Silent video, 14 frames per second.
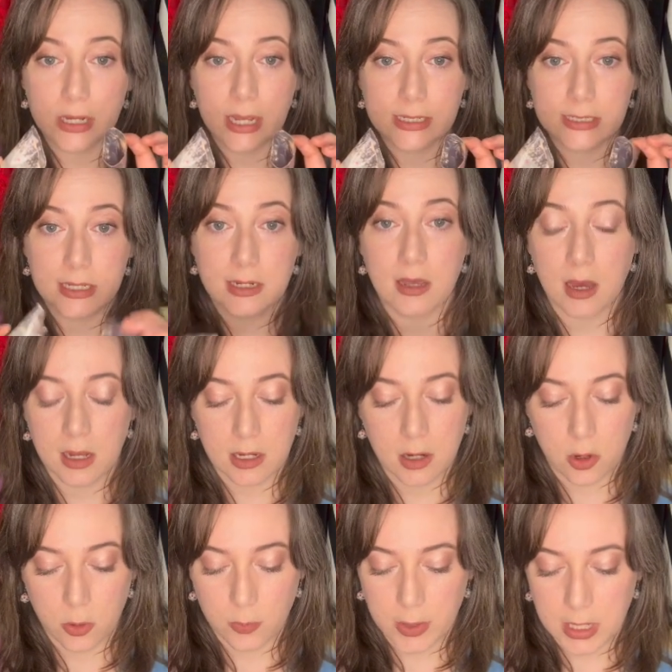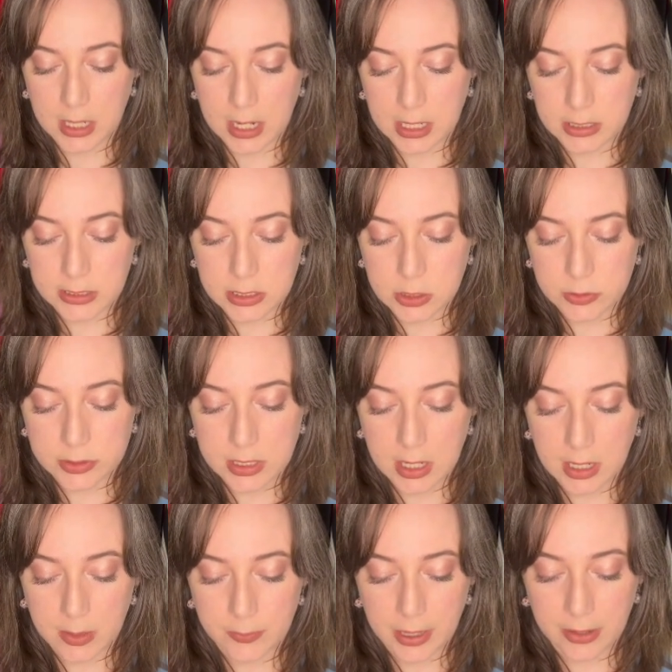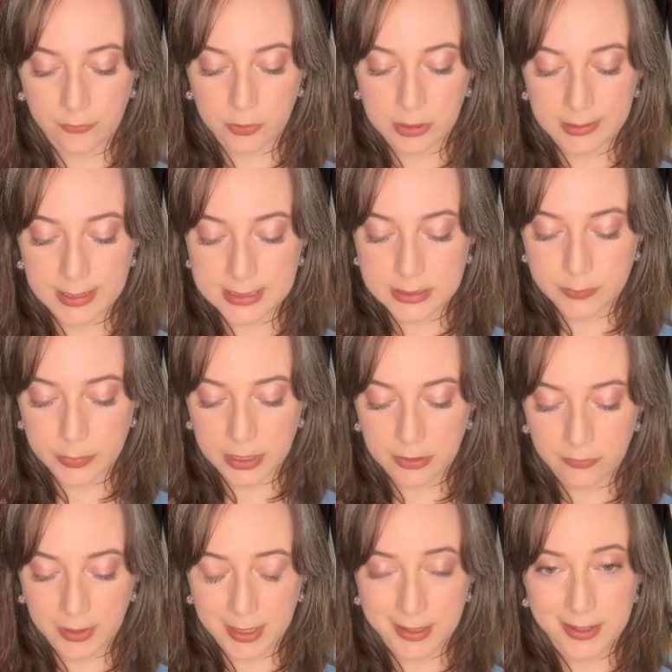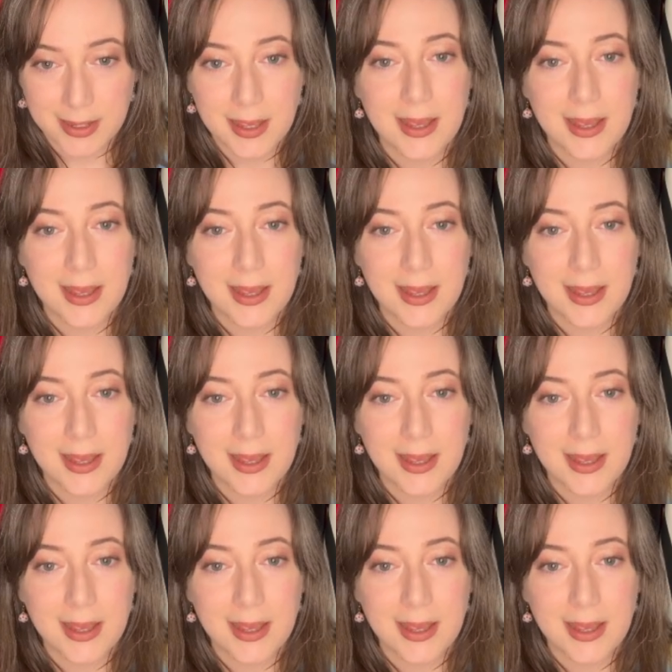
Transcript: I did cut it open and use up every last bit of it.